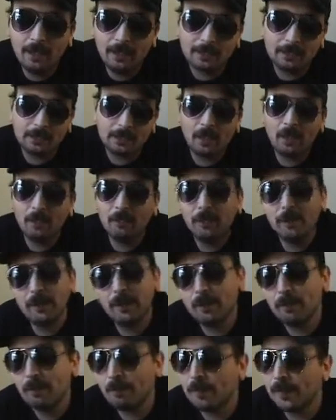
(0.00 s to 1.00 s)

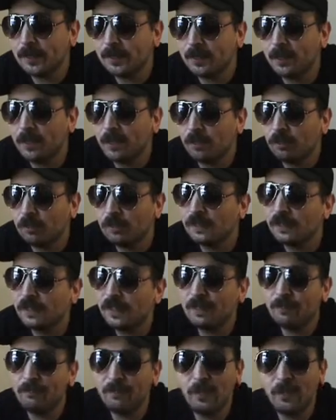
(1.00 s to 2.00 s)
starring Mr.
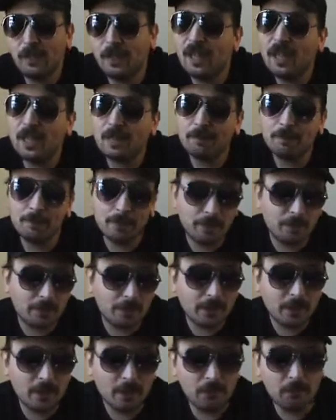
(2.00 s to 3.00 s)
Grizzly fucking Adams
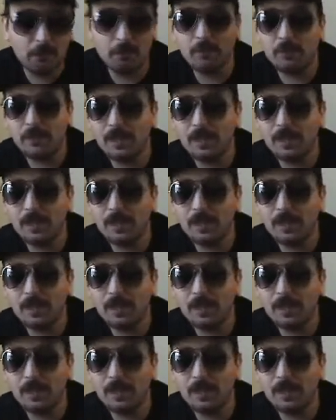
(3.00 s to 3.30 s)
himself,